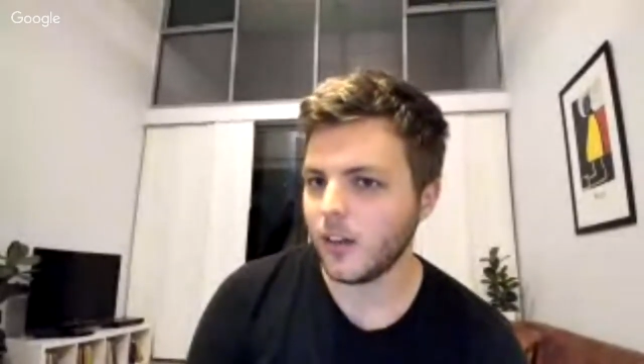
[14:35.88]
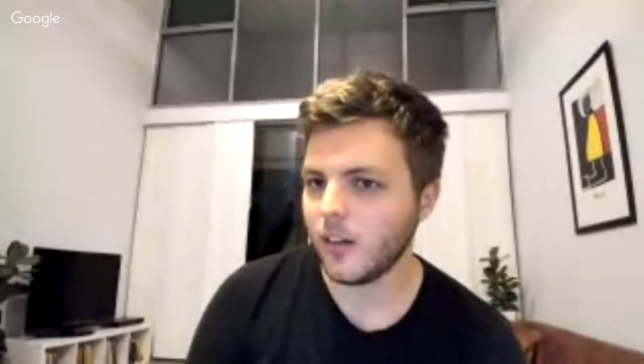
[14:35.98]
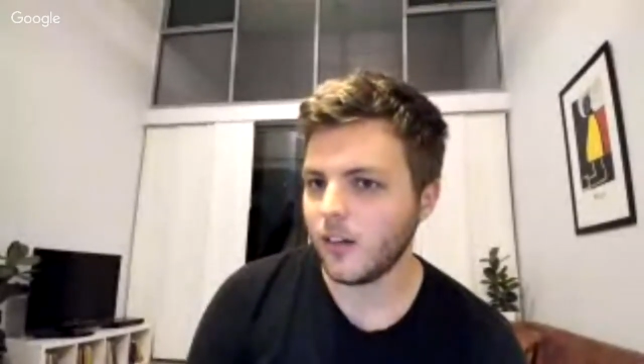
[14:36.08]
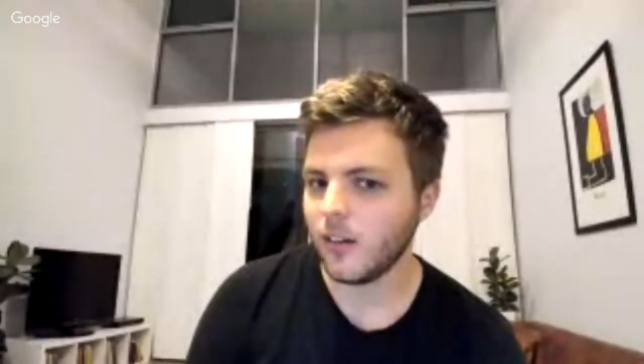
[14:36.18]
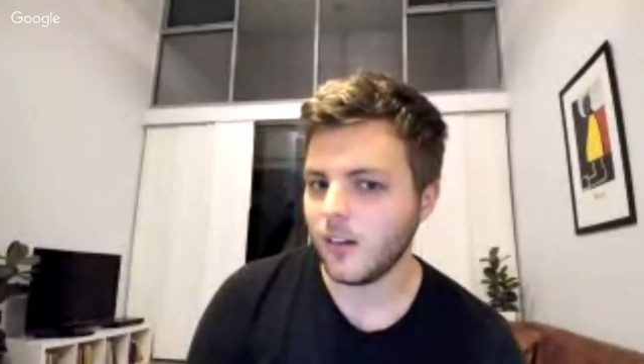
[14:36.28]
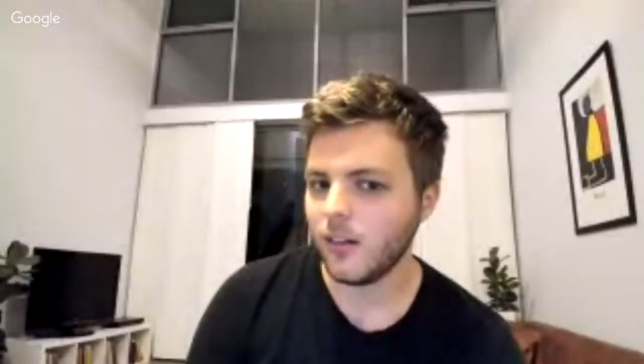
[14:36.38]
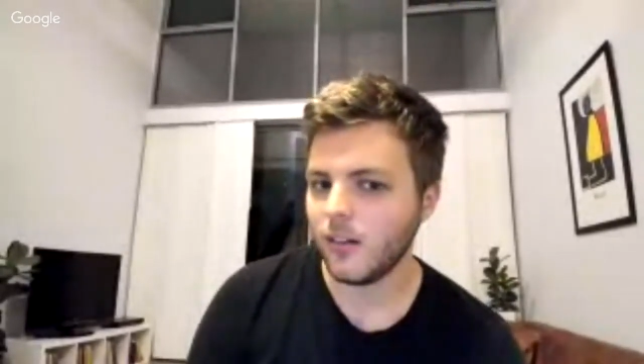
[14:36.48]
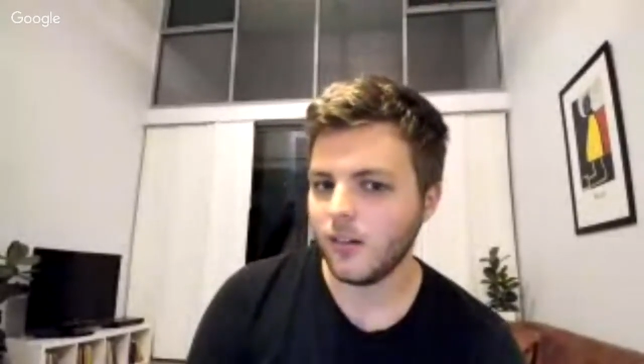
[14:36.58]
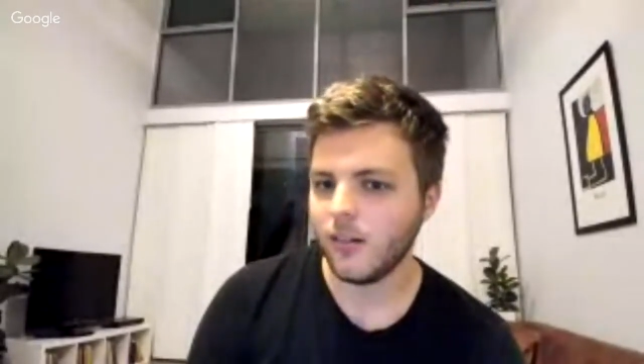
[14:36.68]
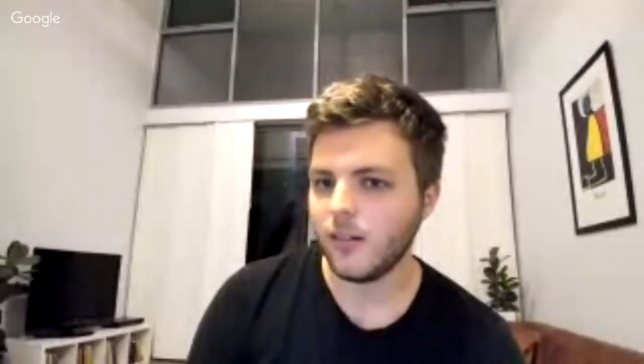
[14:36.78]
I did,
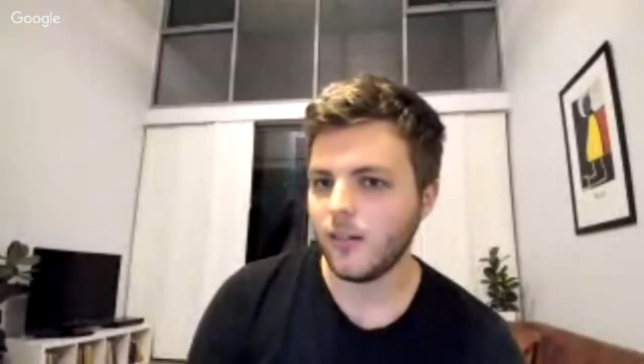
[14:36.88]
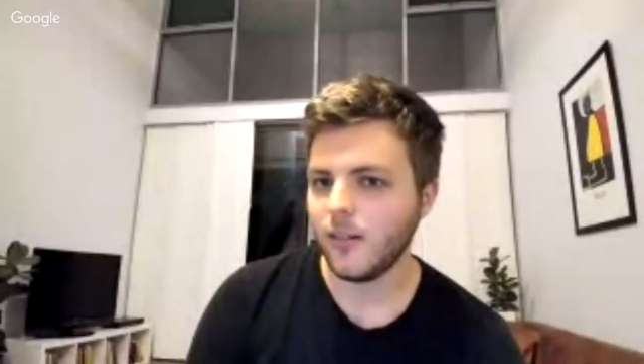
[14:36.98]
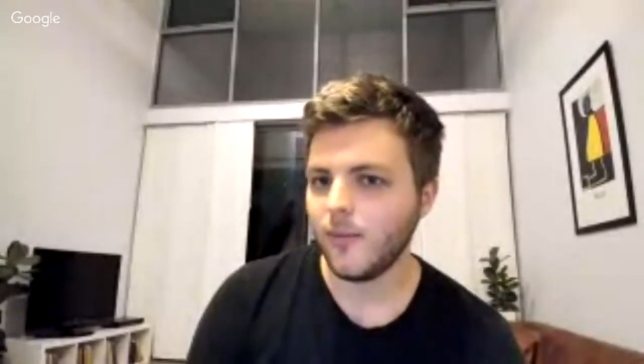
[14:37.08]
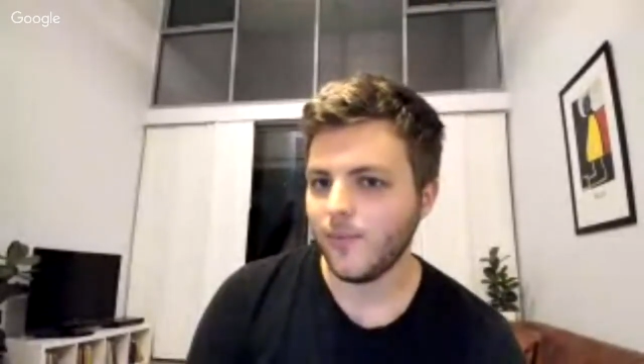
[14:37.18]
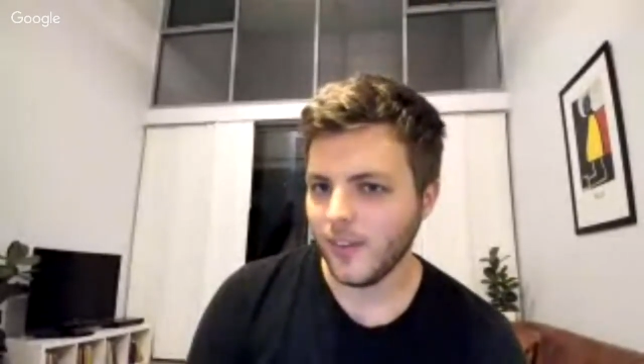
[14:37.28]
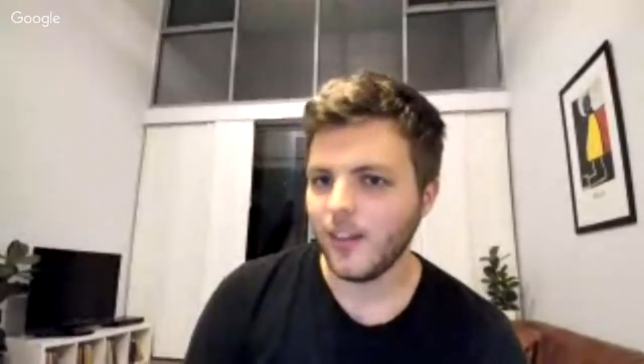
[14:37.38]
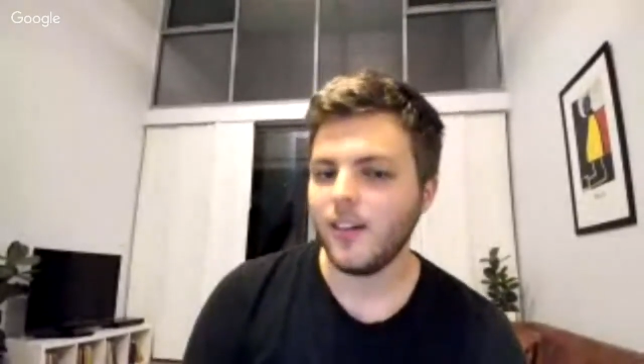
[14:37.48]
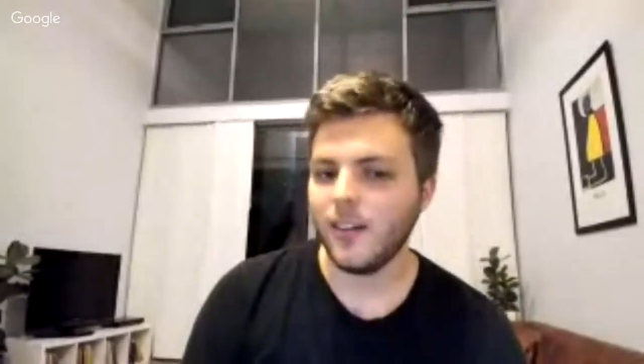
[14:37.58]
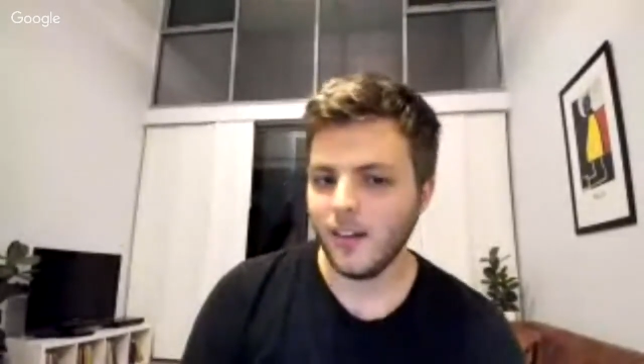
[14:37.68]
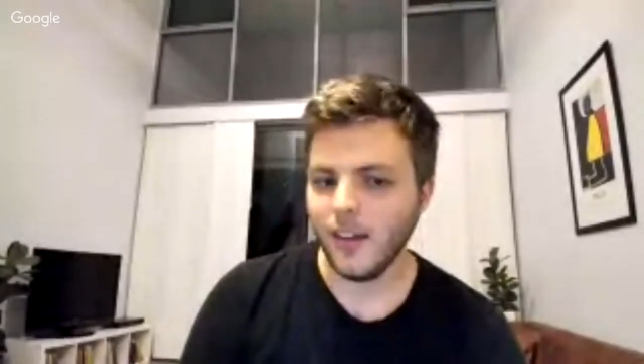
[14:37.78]
and then I
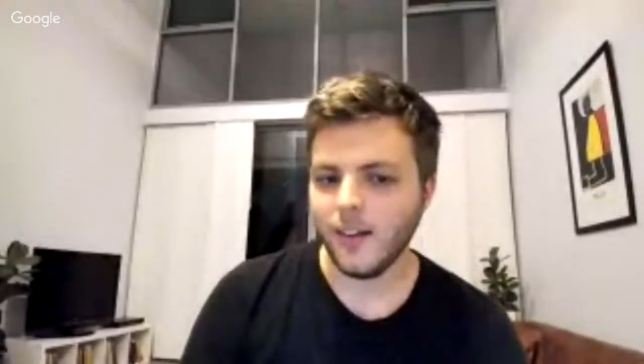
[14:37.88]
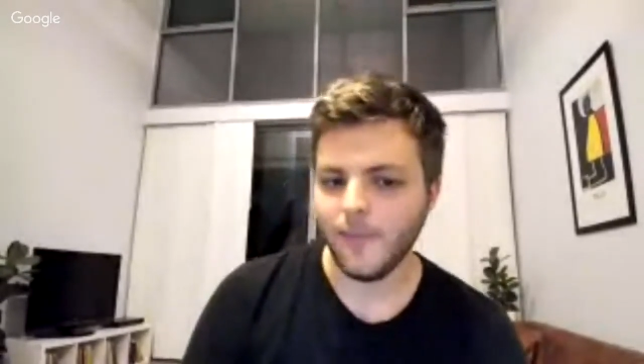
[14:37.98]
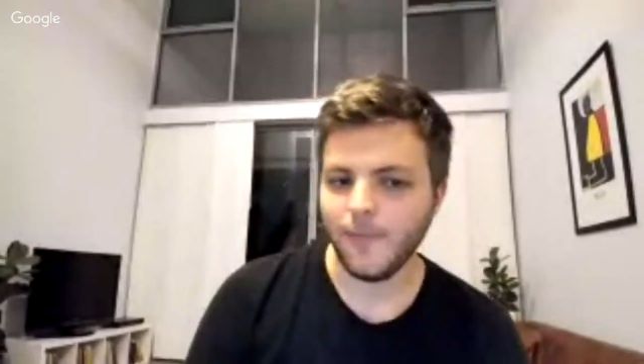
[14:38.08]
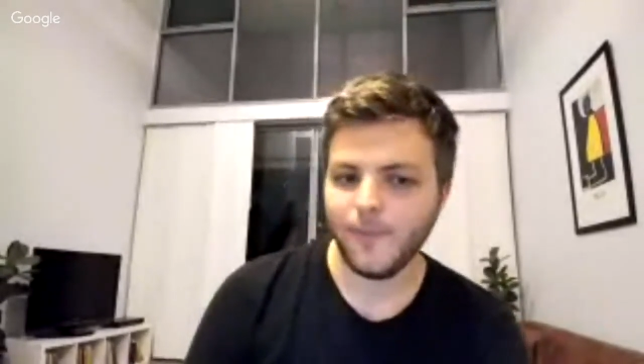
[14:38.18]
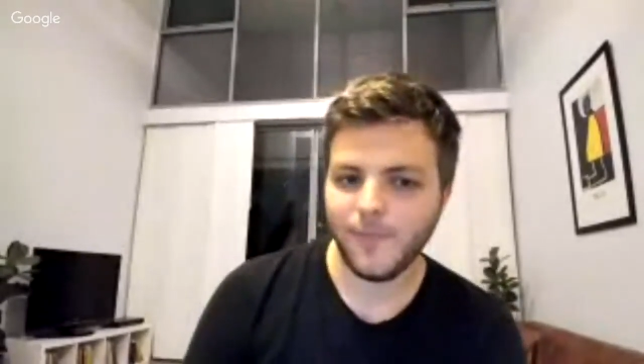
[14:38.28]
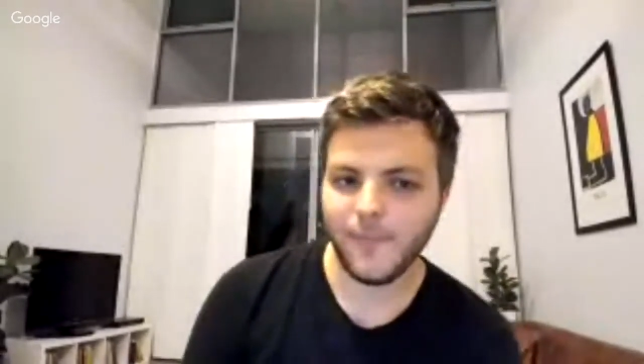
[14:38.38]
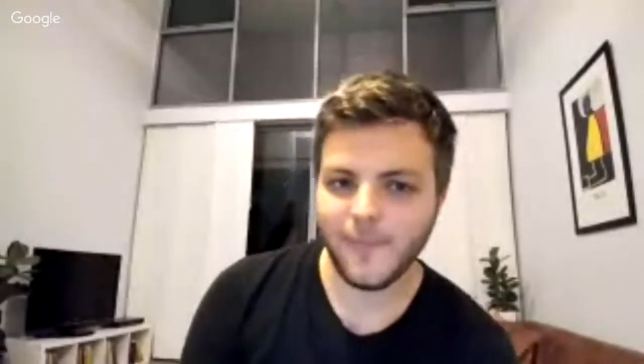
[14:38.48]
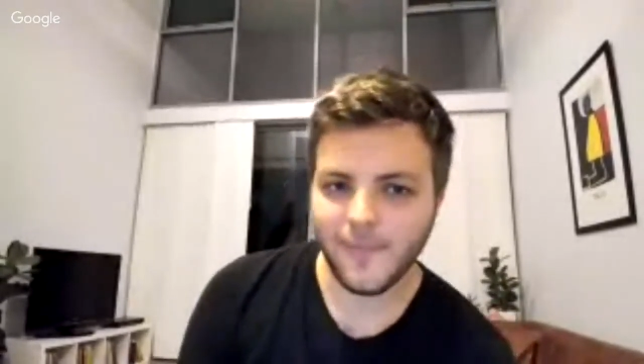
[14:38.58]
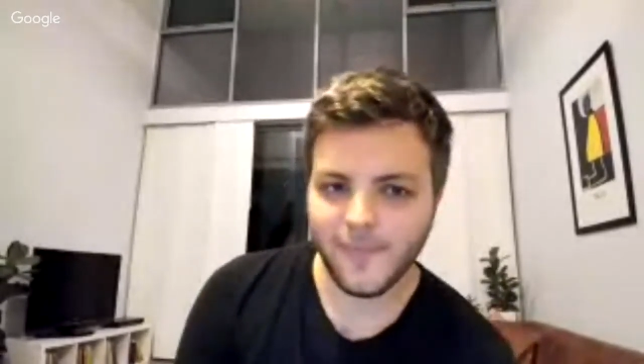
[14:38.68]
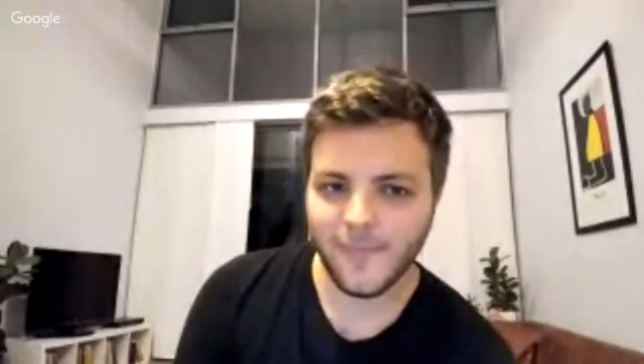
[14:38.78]
quickly checked what did
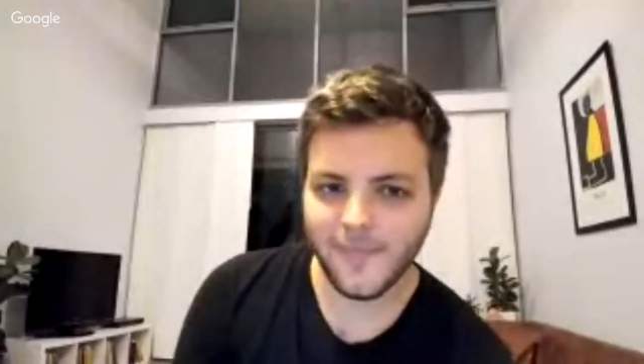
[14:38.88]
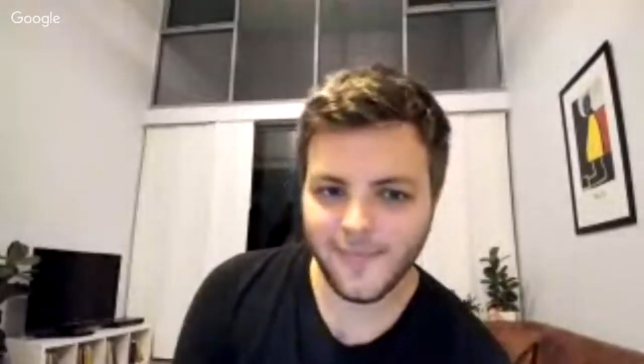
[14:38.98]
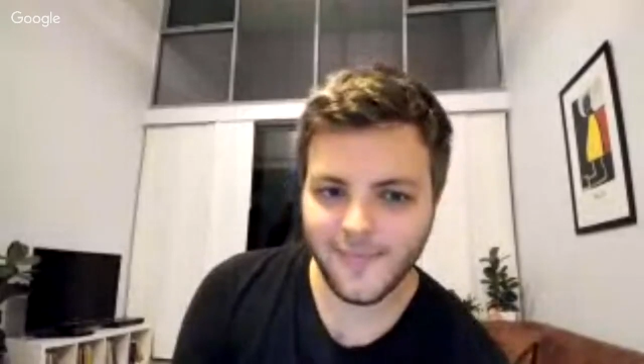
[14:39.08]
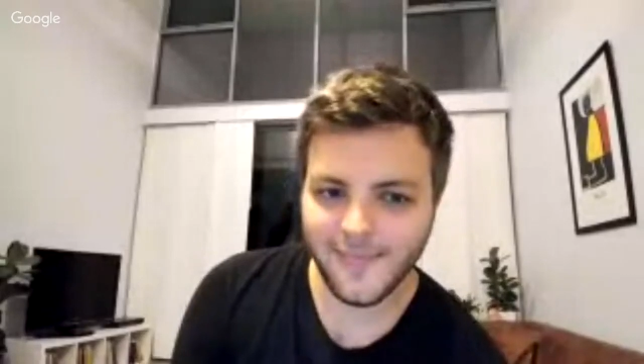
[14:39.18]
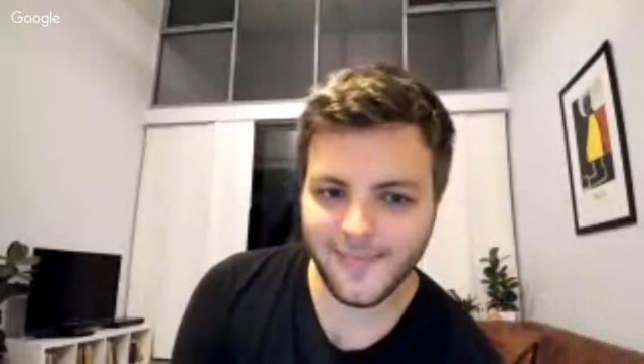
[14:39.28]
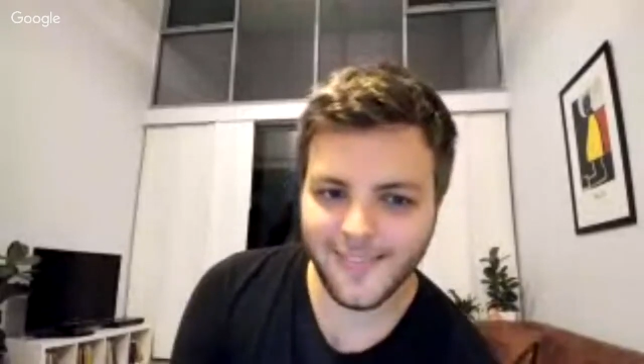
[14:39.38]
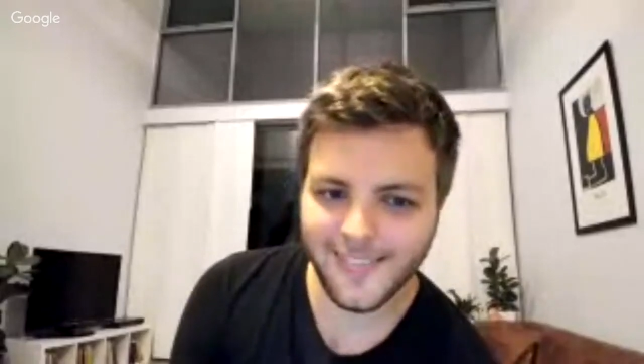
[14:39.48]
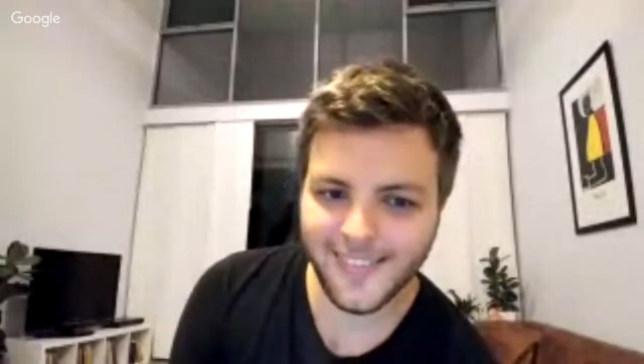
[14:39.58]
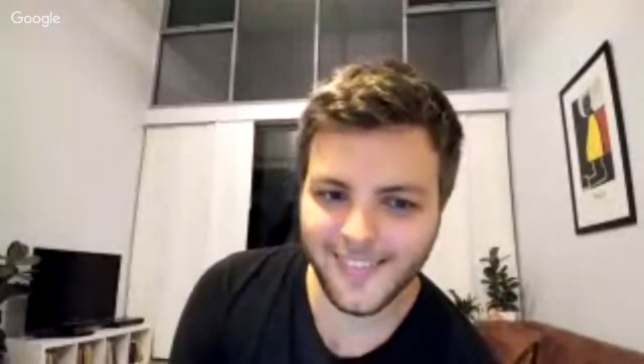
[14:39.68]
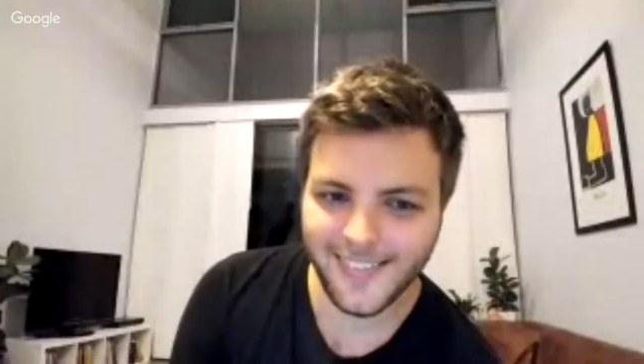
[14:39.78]
that mean for
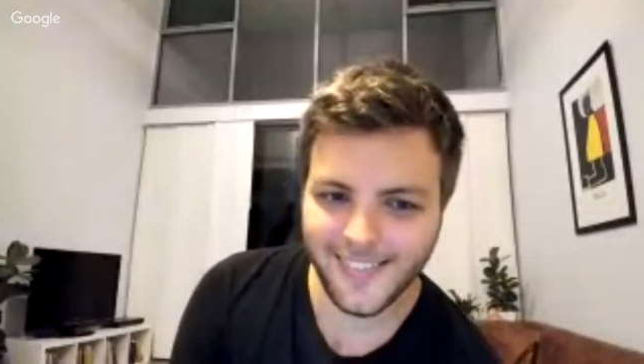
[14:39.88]
my